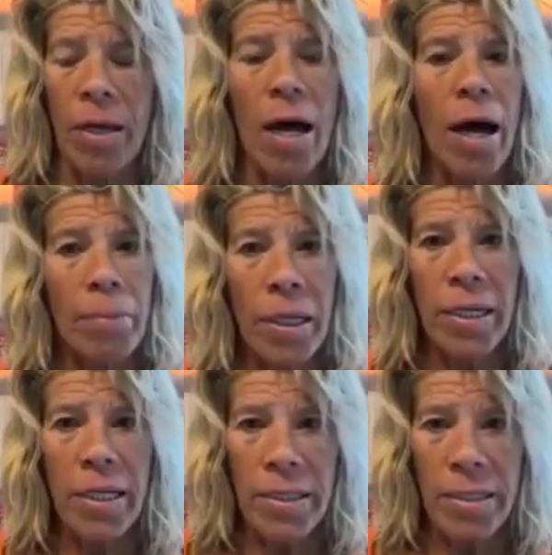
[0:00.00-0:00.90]
I'm going to
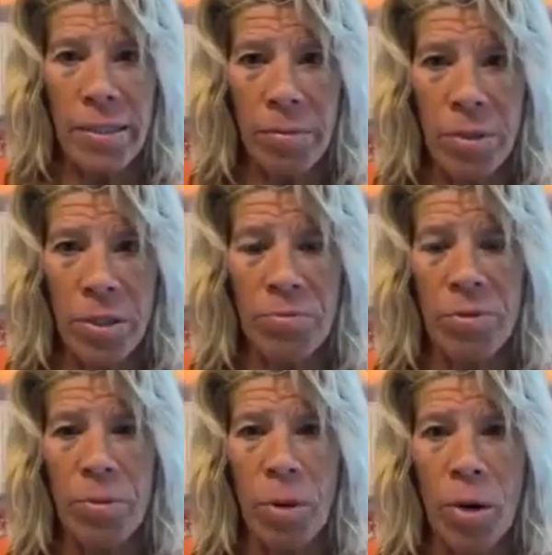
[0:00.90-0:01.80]
need to sit with this
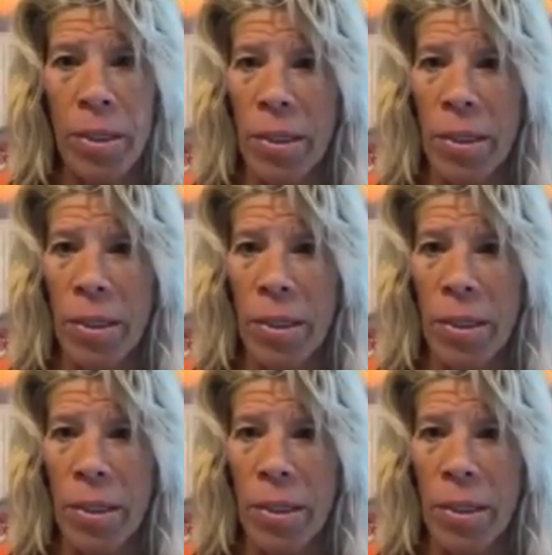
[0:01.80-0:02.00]
for a moment,